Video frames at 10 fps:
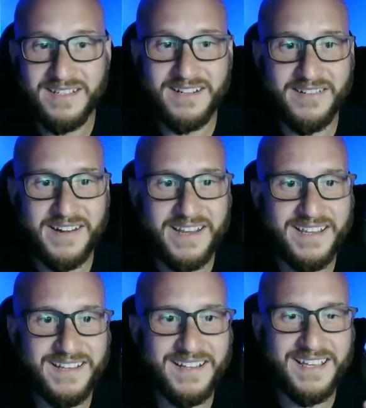All
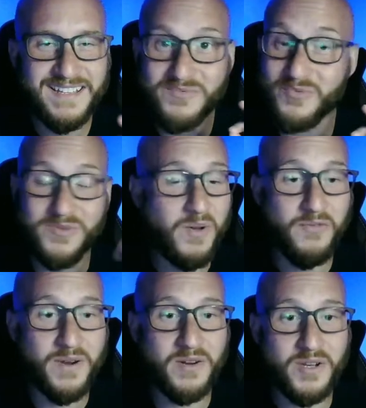right, it's
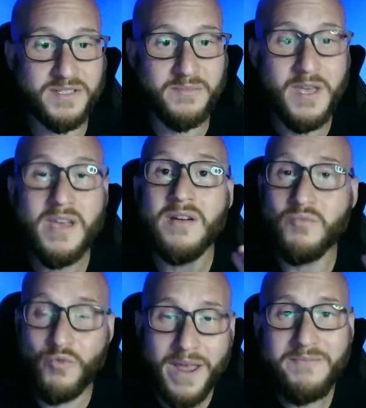freaking awesome.
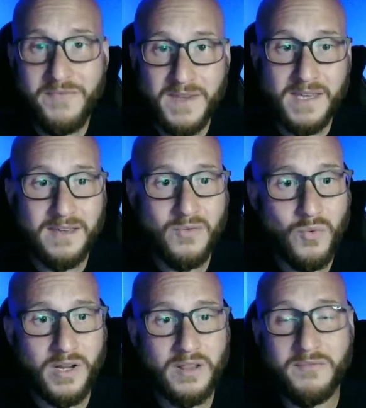Ram V,
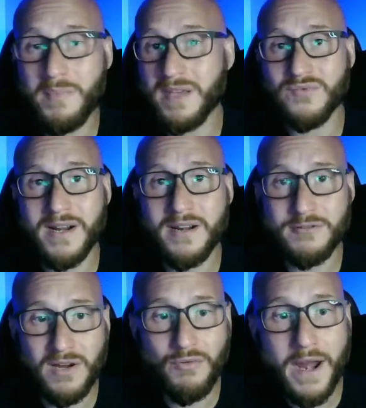one of the best
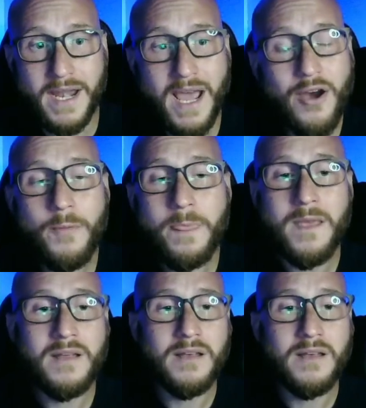writers out right now.